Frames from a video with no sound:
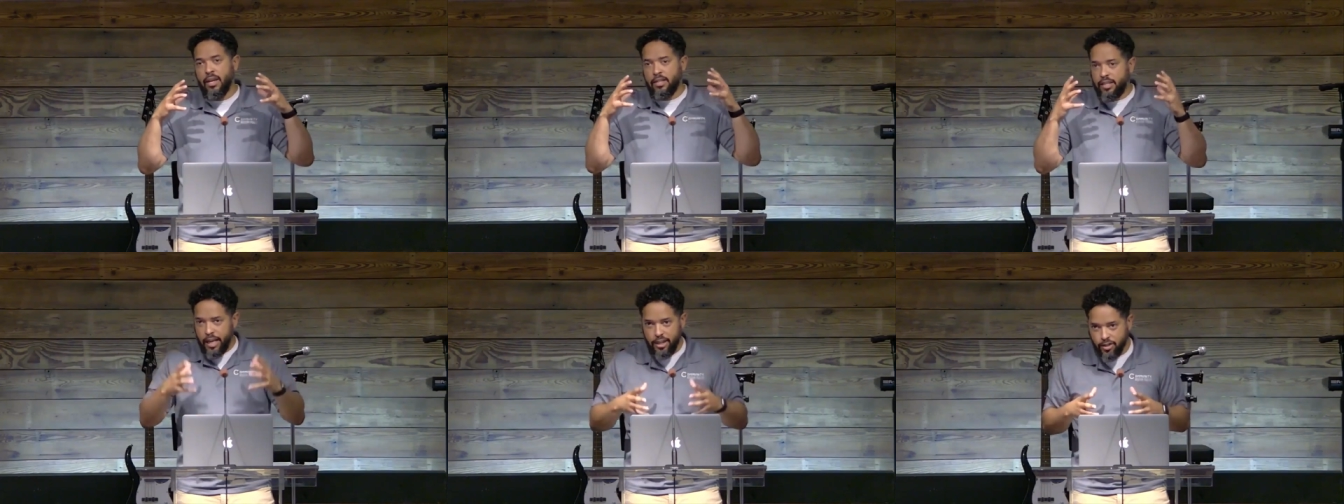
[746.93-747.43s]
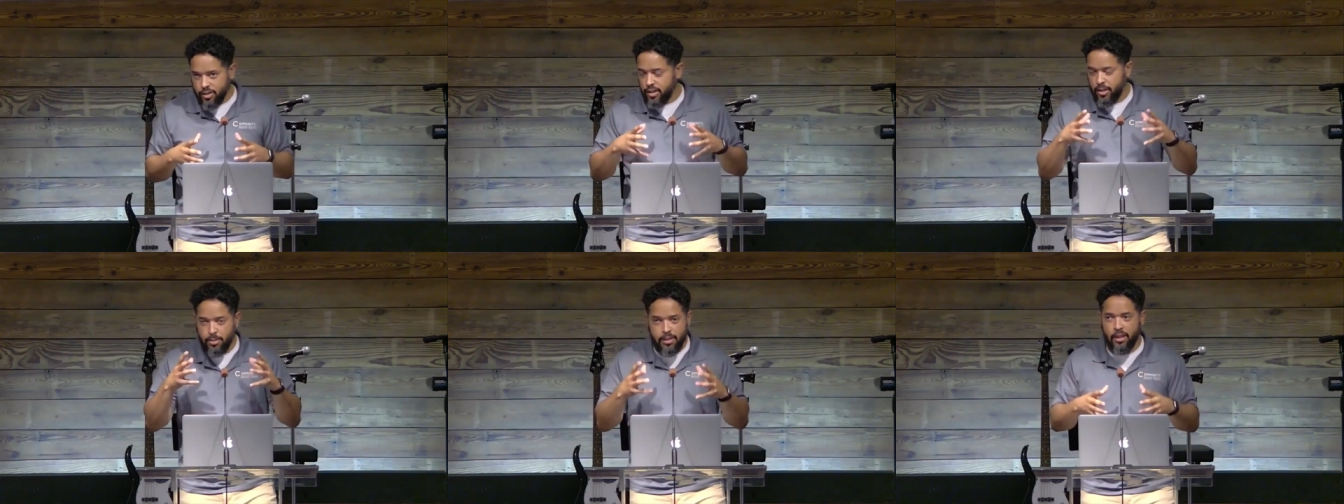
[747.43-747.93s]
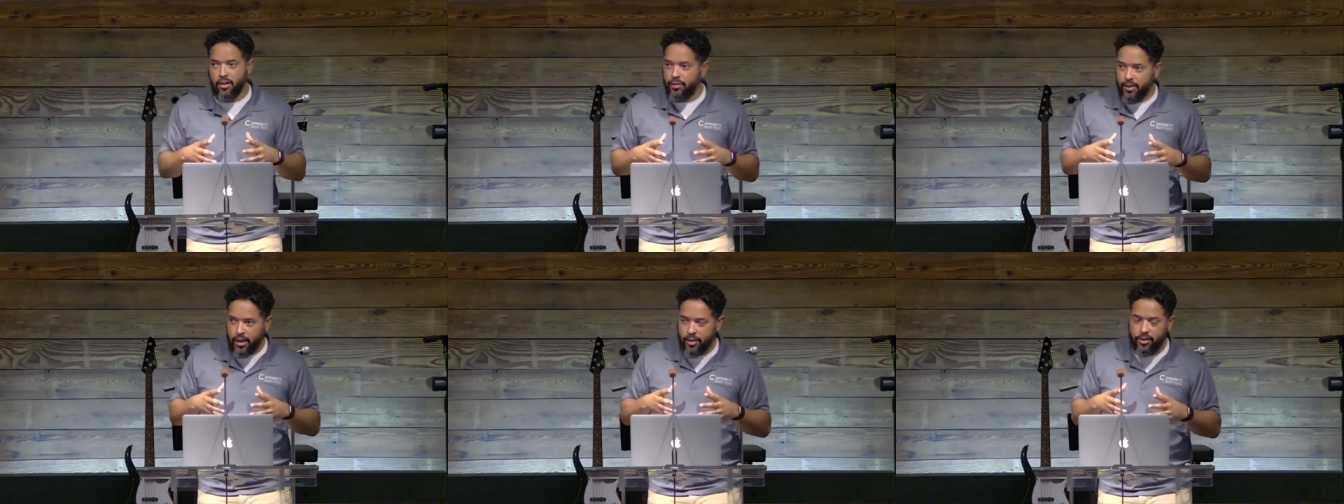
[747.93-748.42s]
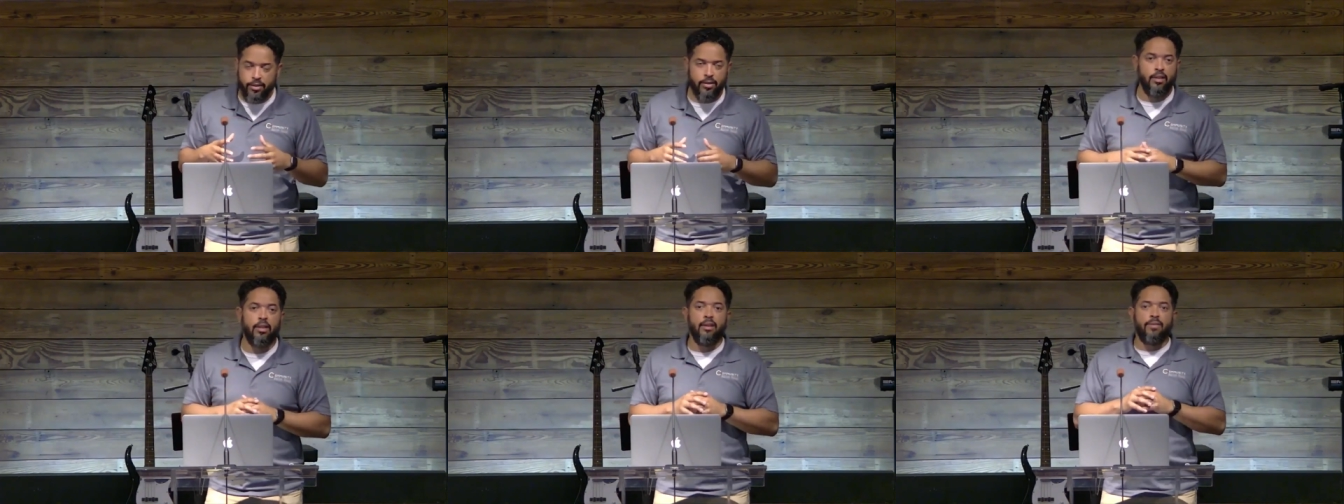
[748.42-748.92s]
danger to themselves and others,
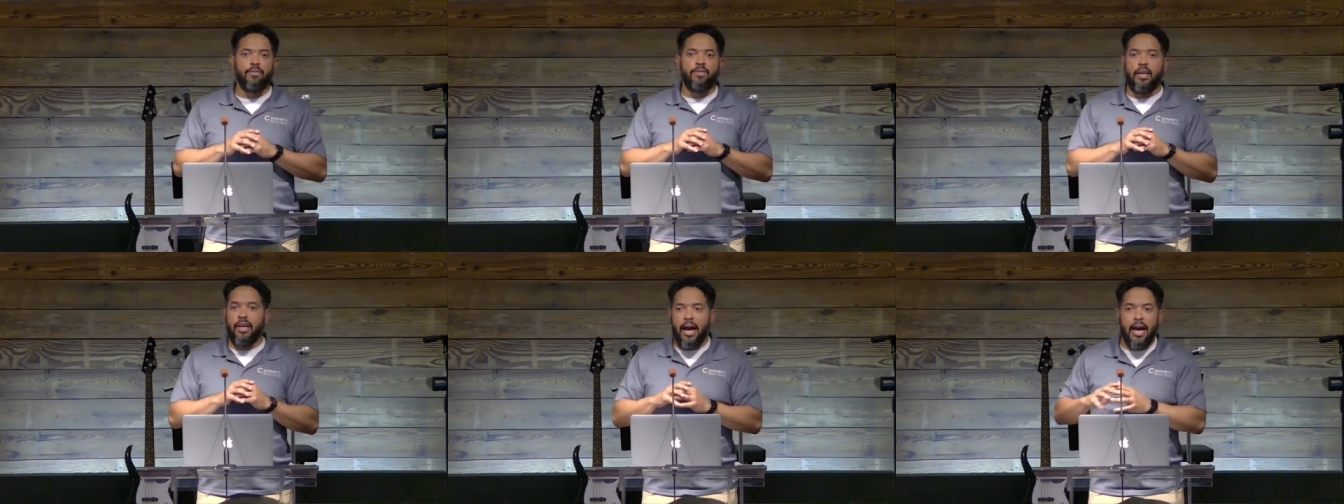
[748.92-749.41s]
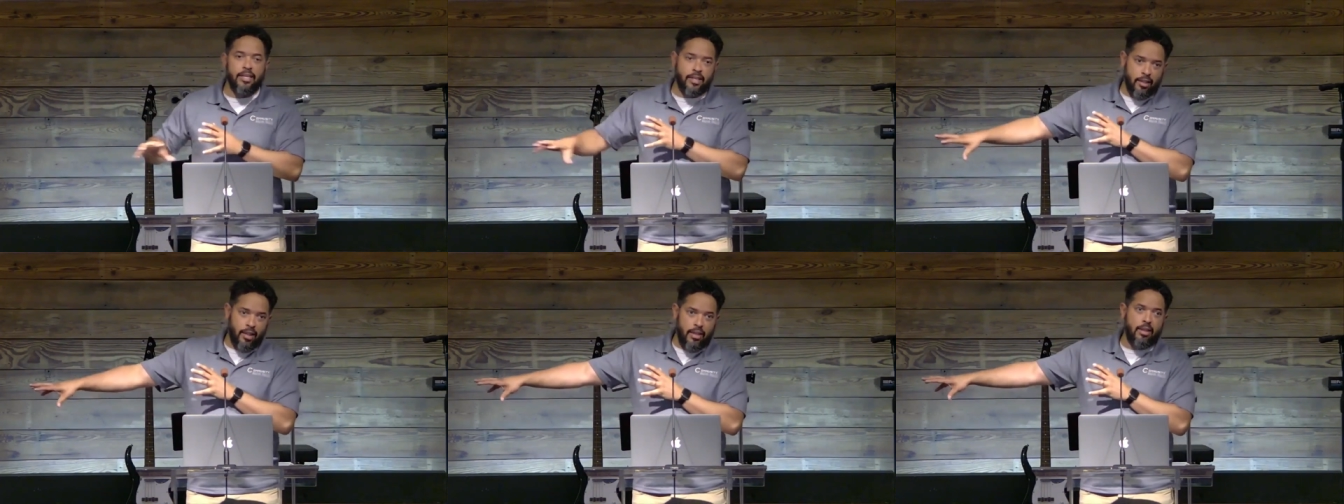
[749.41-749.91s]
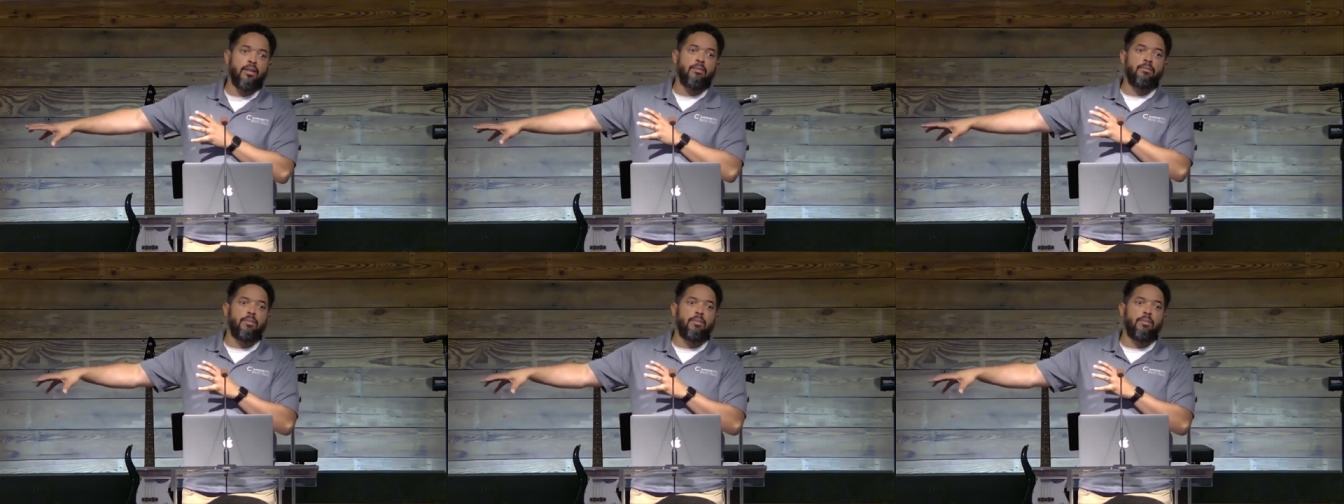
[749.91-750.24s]
they isolate them.